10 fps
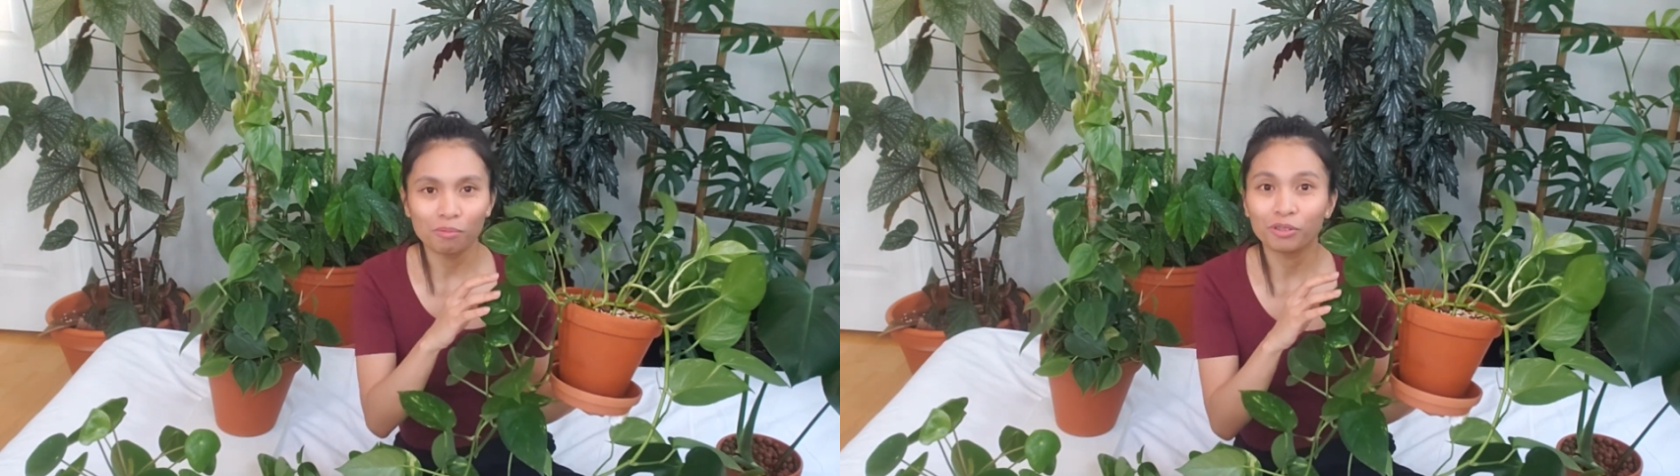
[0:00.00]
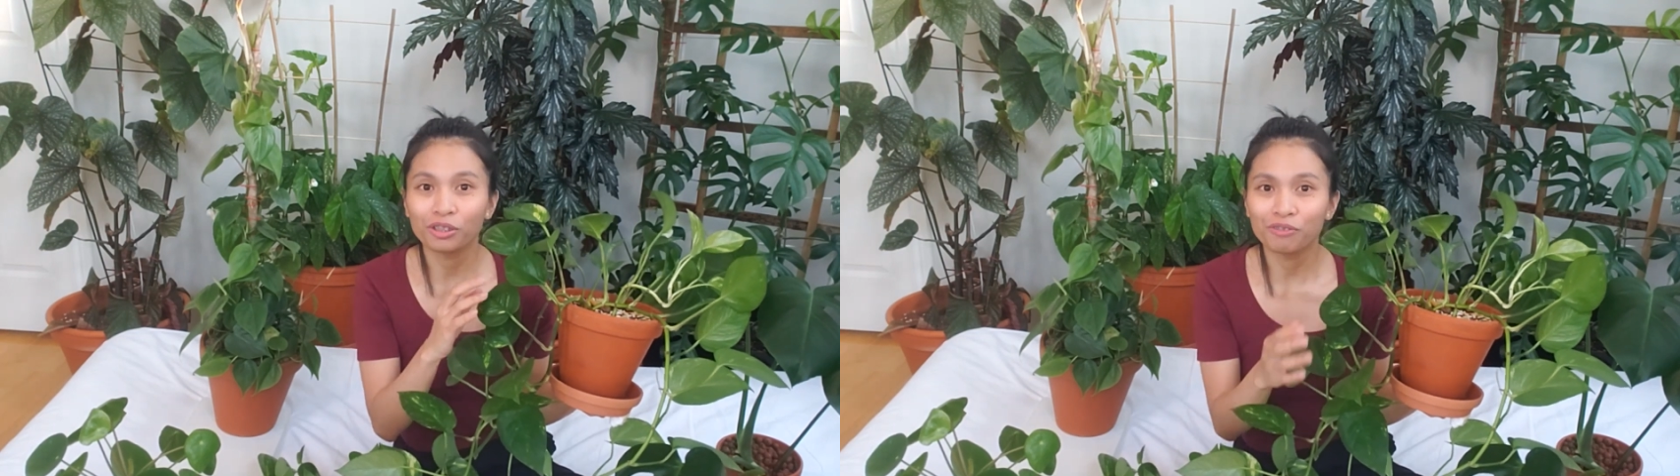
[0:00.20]

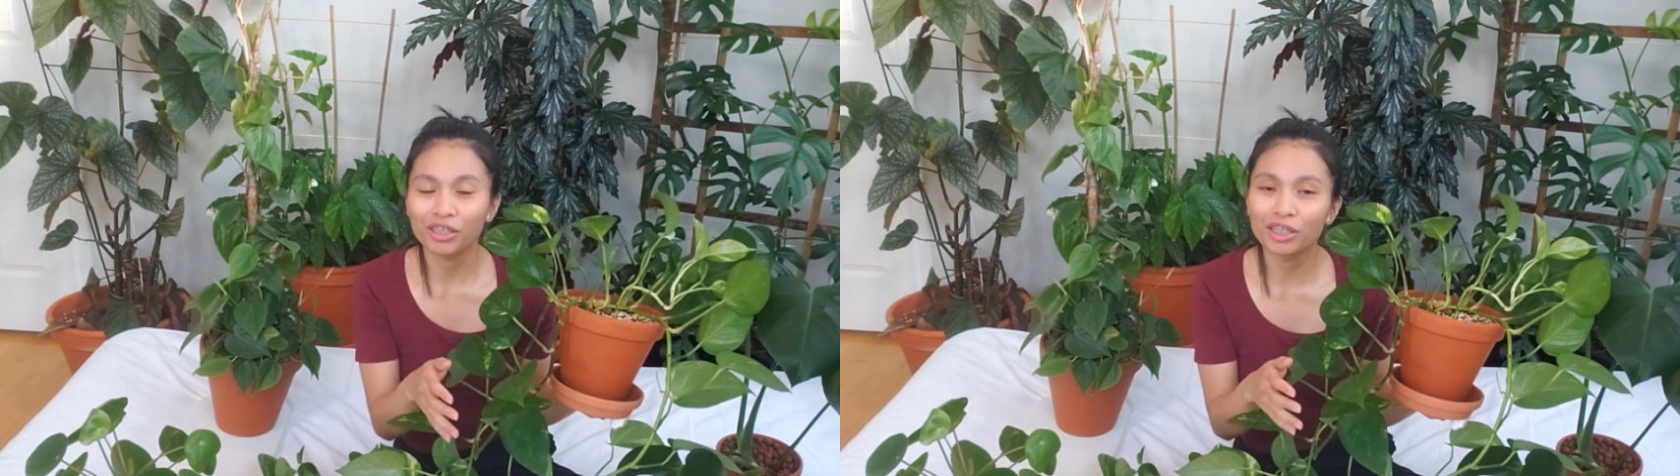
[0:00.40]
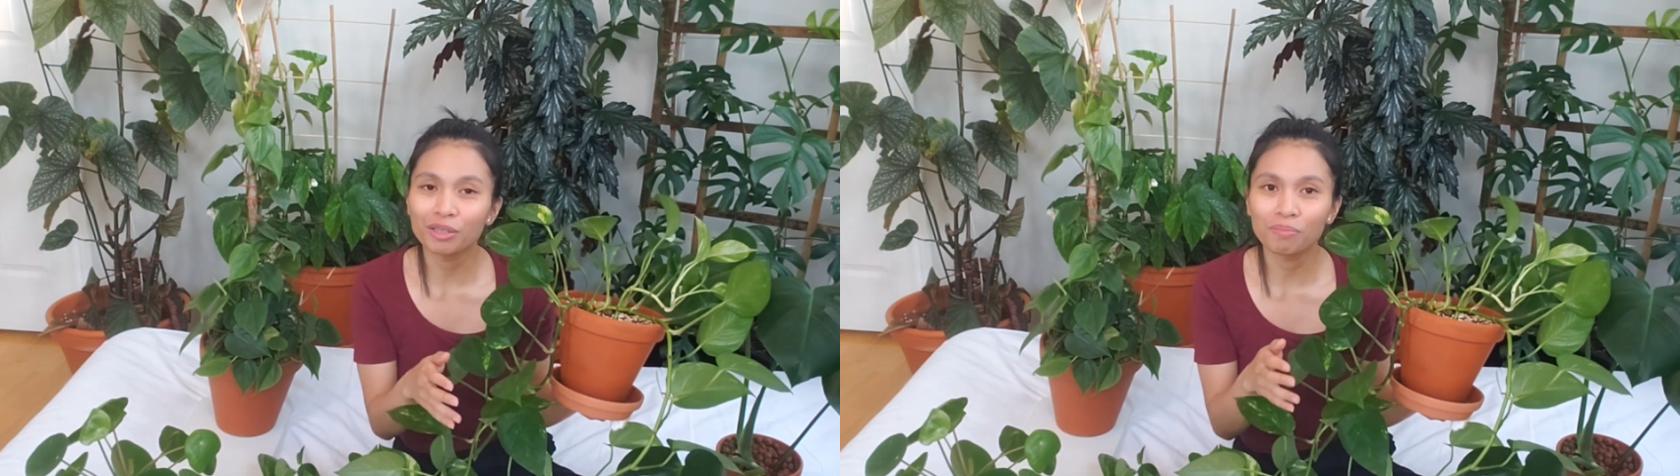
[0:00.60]

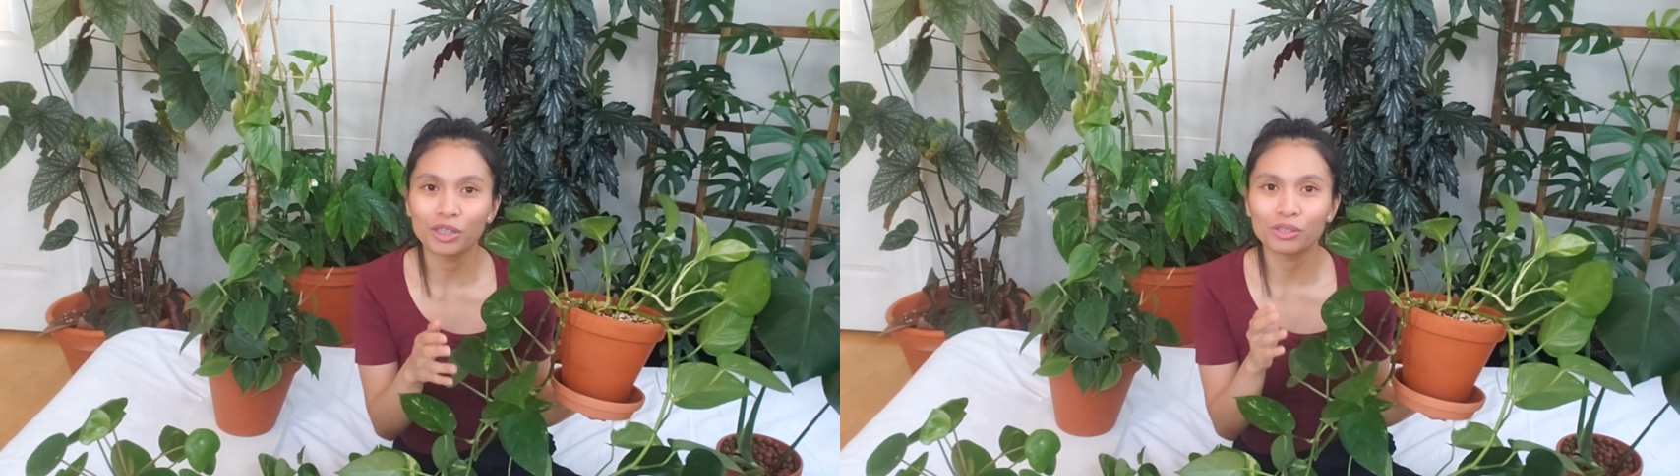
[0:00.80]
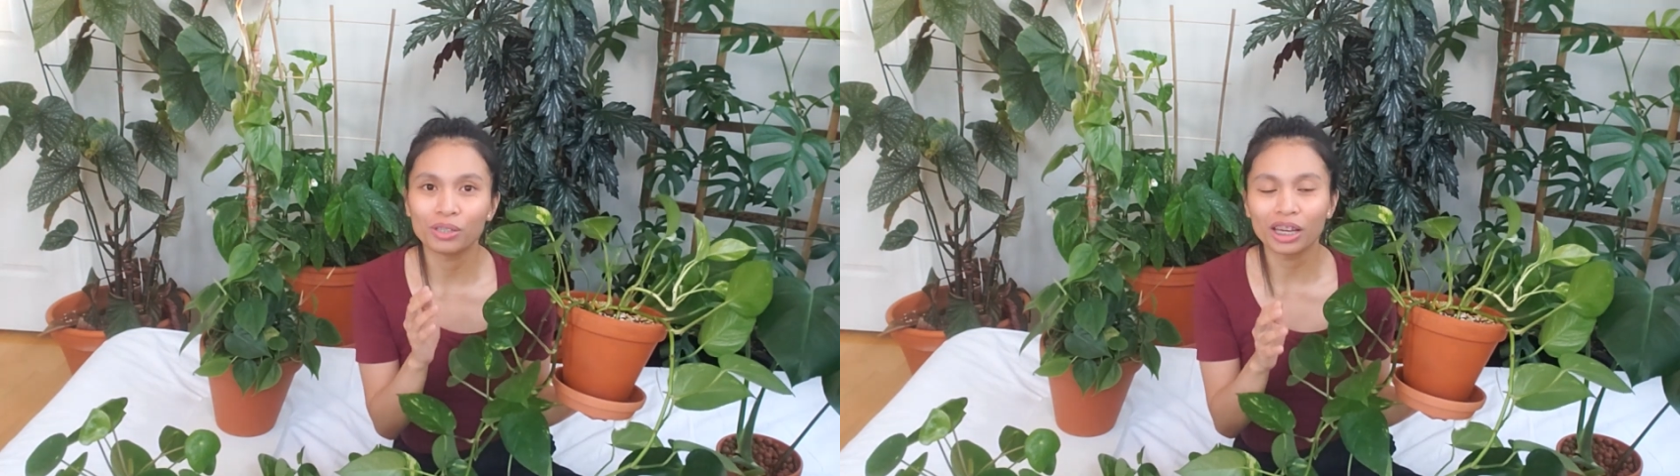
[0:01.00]
convincing me
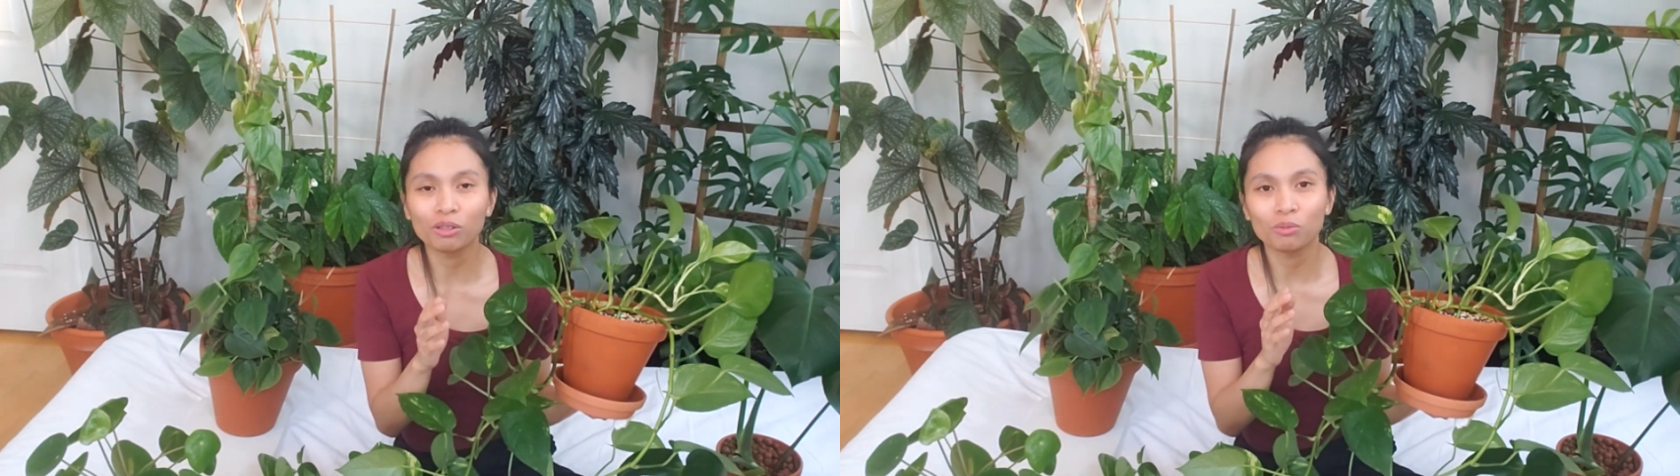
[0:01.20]
to get